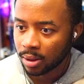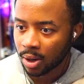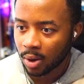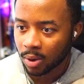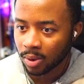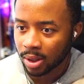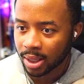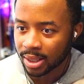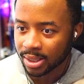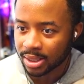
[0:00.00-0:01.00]
yo, look
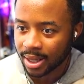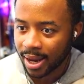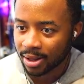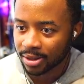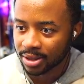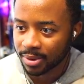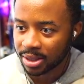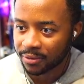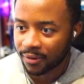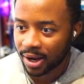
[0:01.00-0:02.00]
at the scale of some of
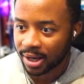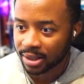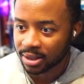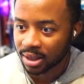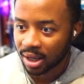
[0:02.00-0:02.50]
these fights.